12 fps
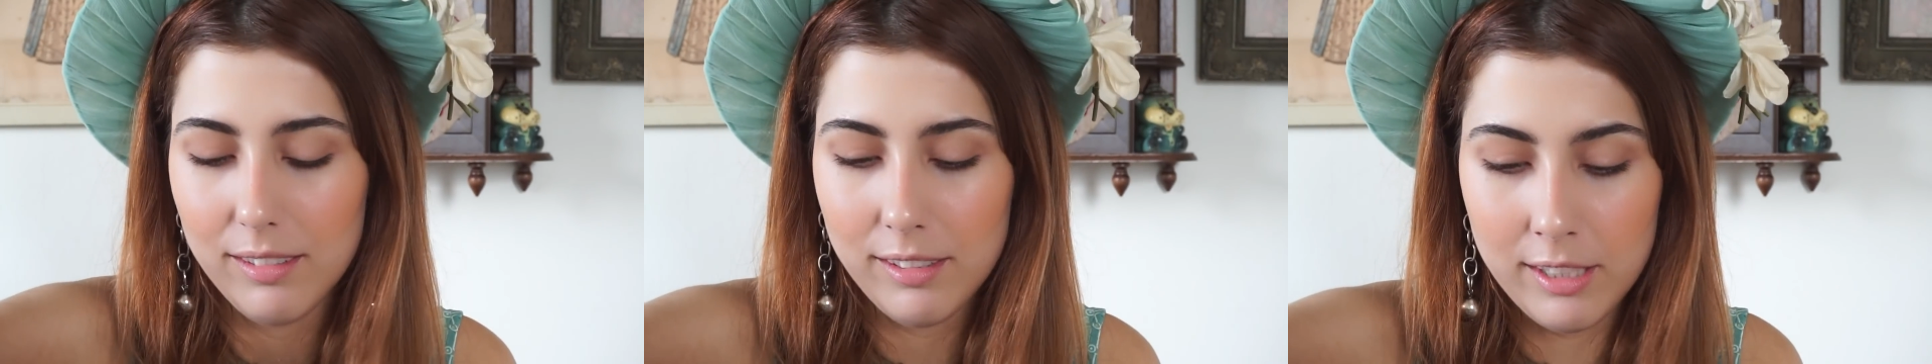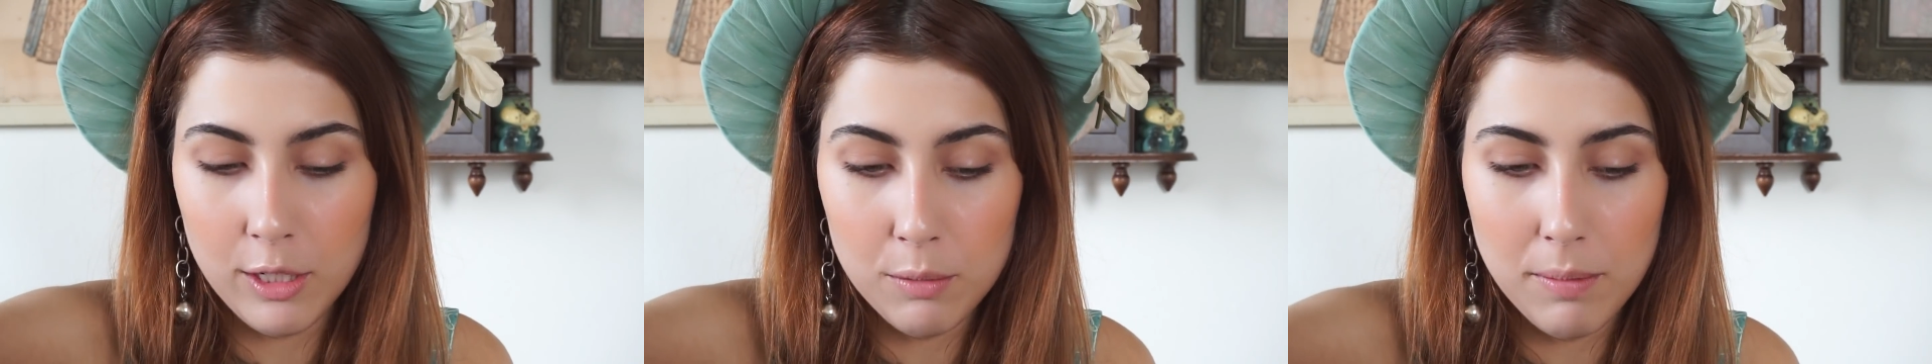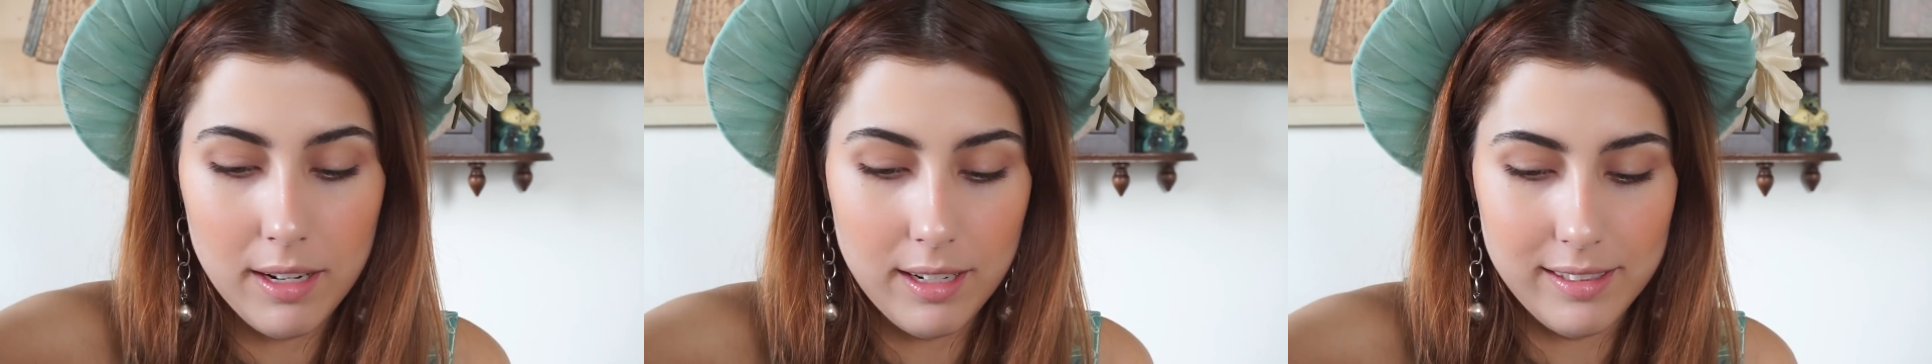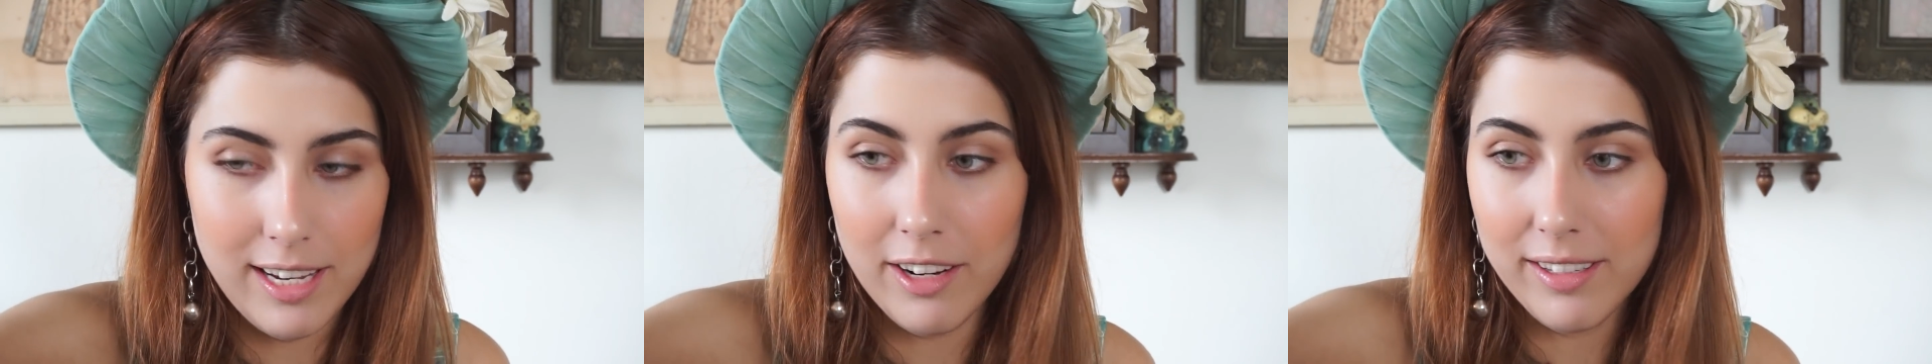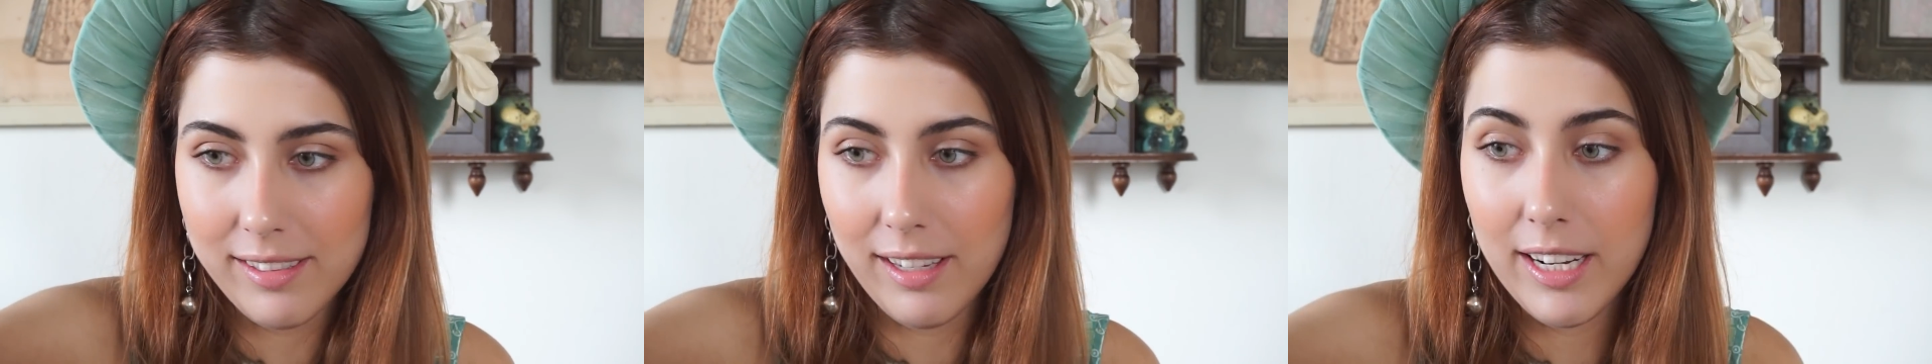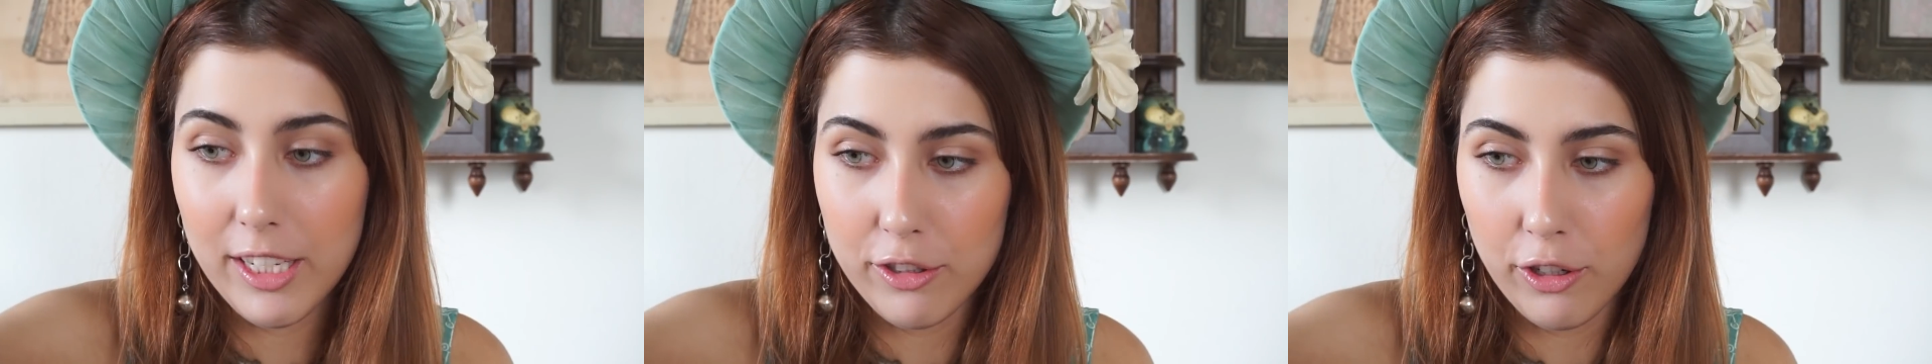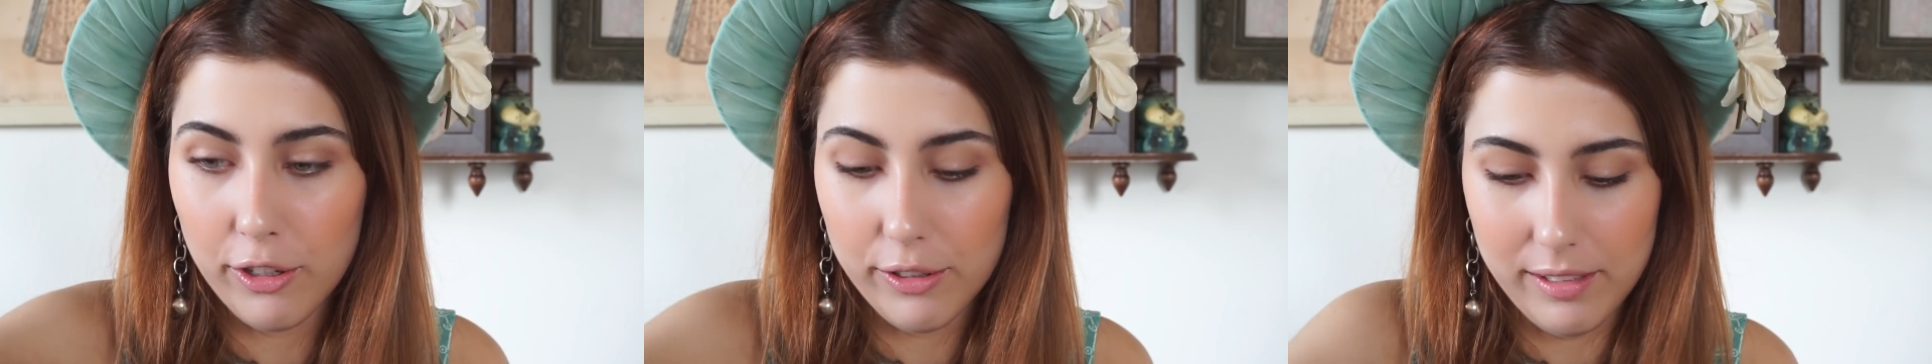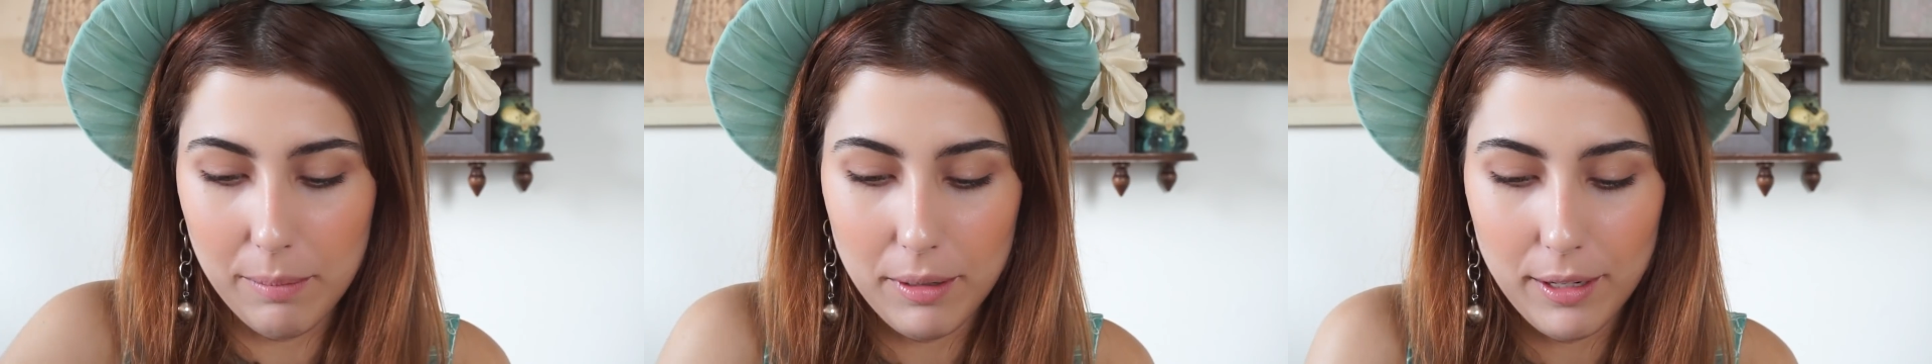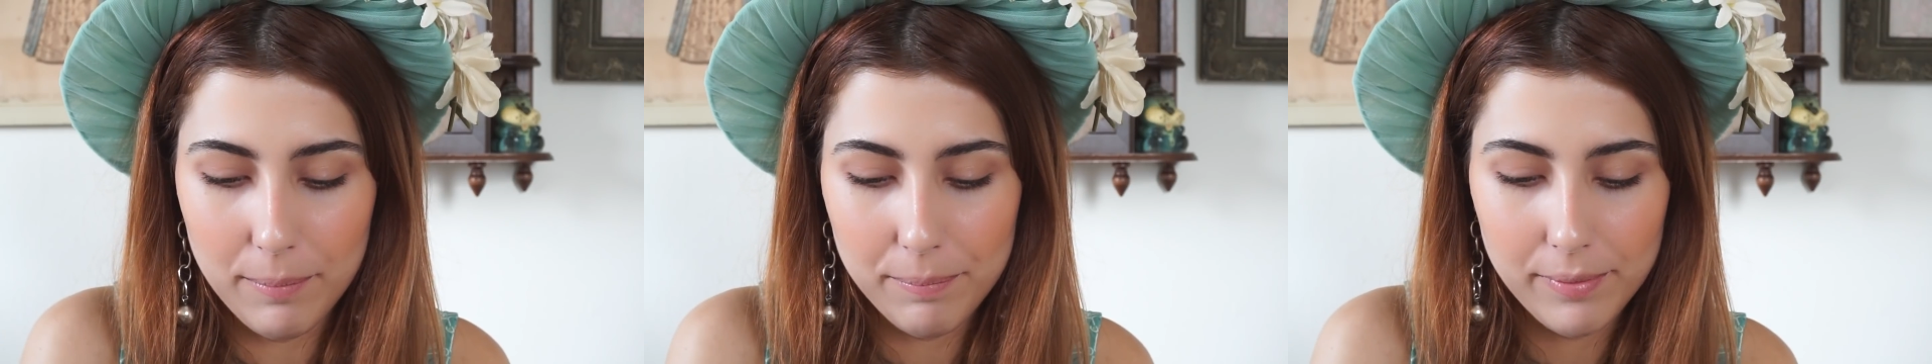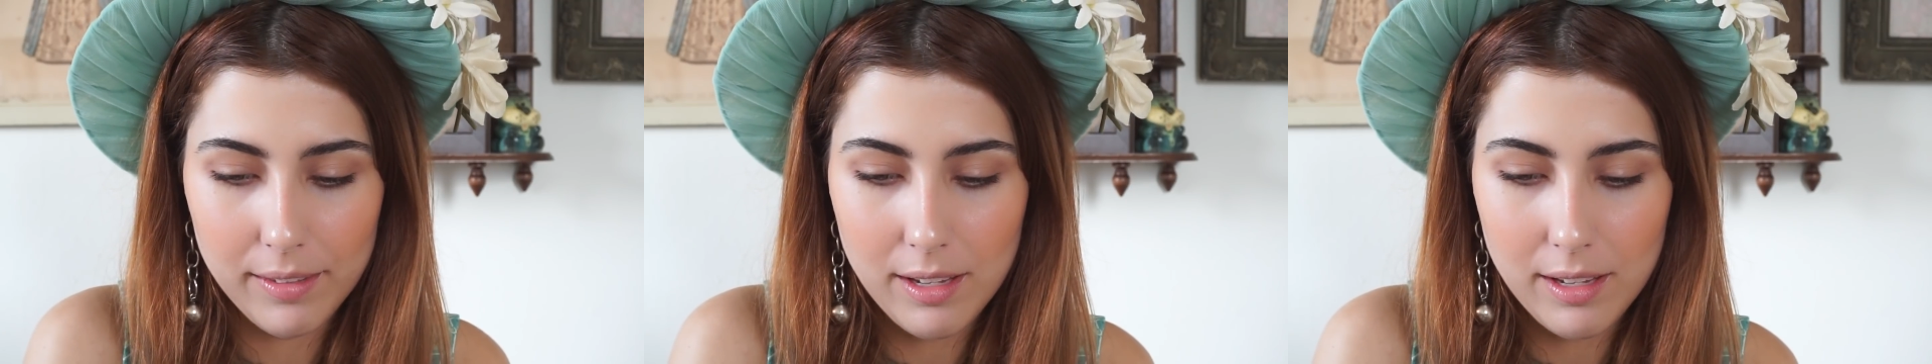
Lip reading: excuse me, because here it's like eternal summer.